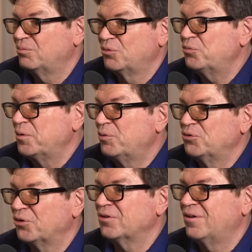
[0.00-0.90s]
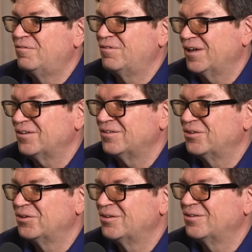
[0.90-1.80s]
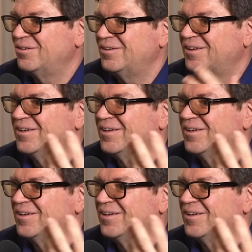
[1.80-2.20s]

Most people don't invent the,